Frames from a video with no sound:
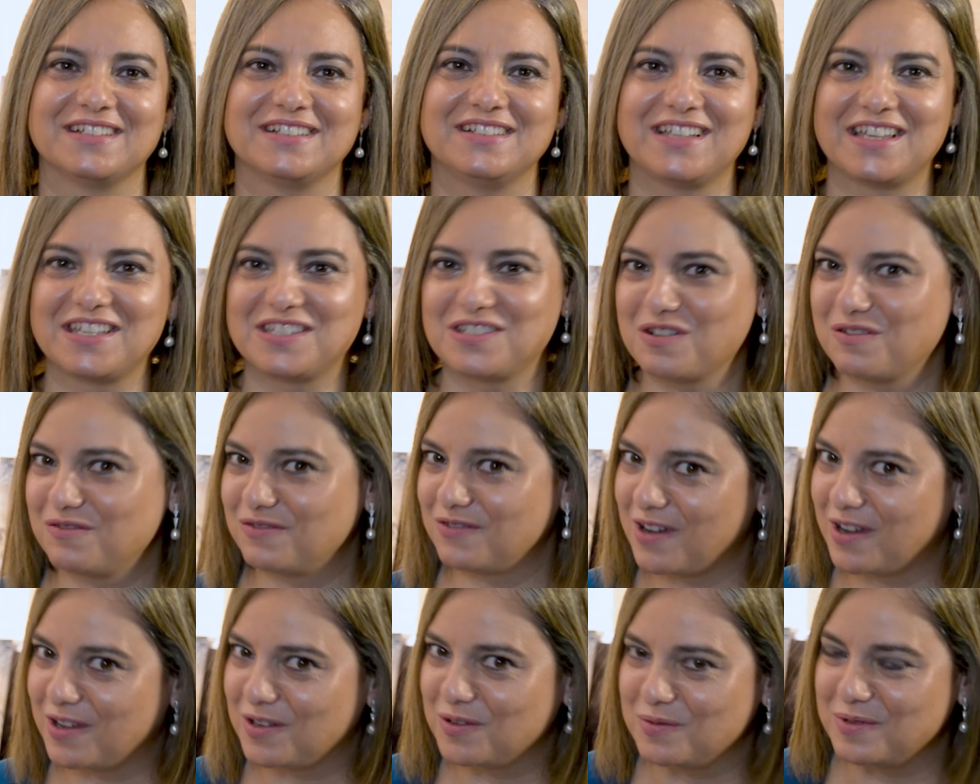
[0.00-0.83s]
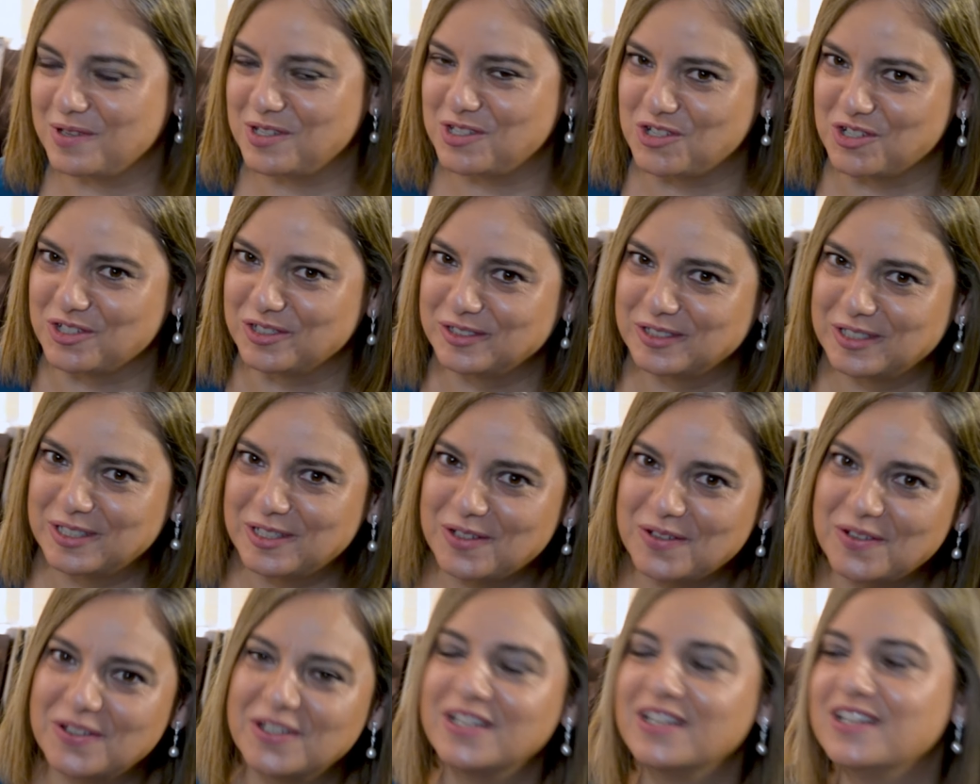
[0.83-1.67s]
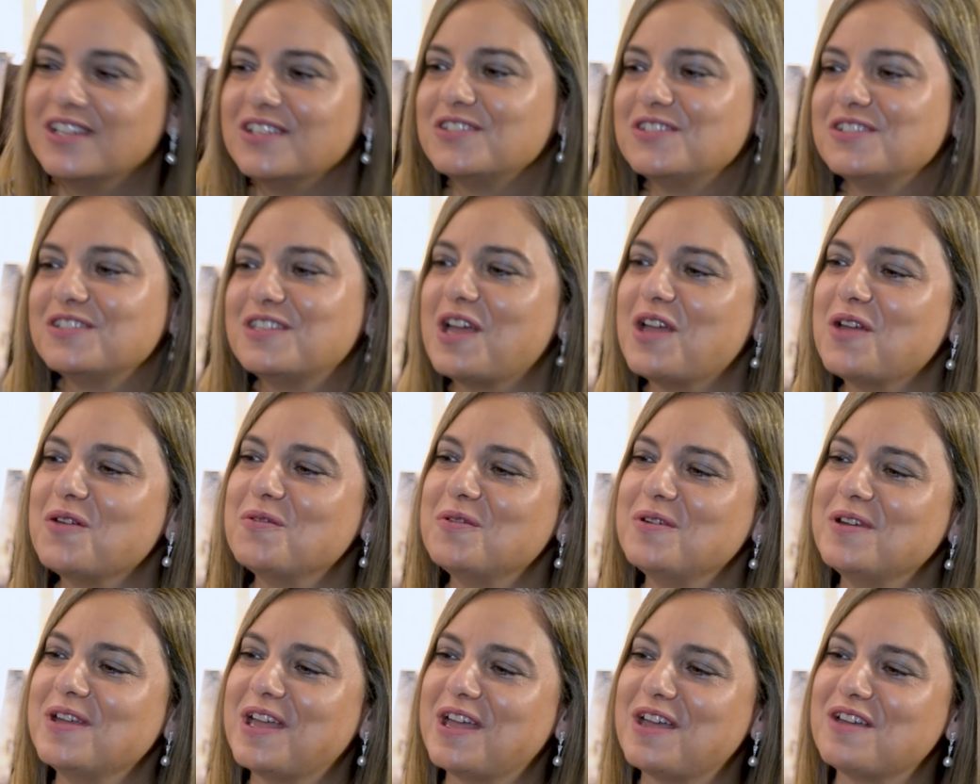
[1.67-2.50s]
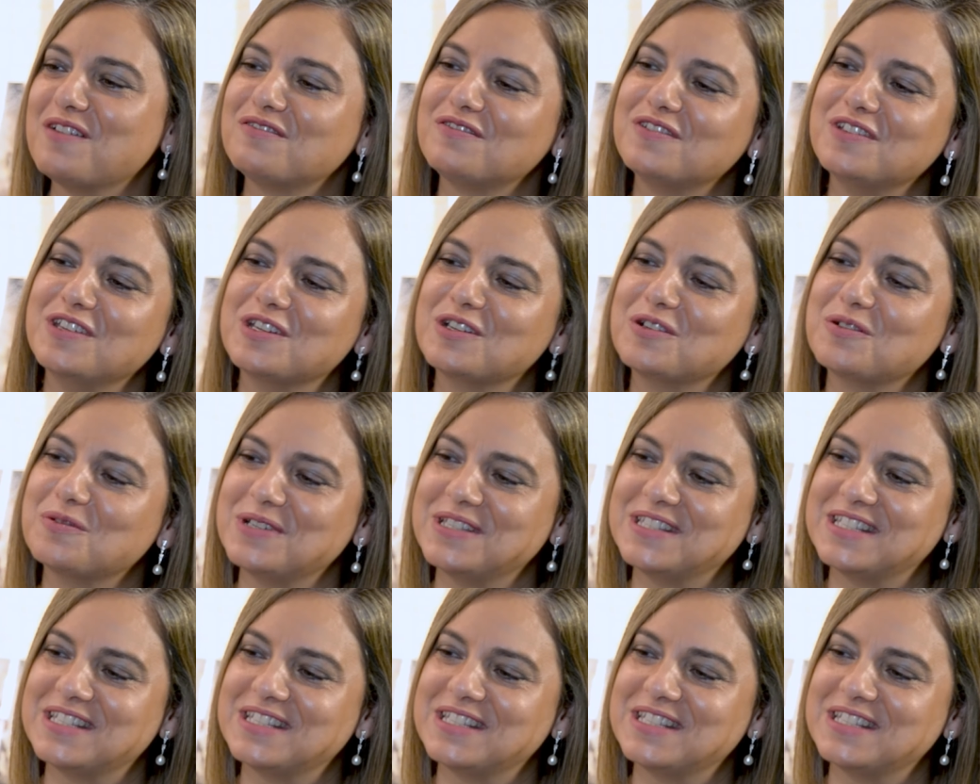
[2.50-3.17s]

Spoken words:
Glass of Wine with Gilda. Today we have here with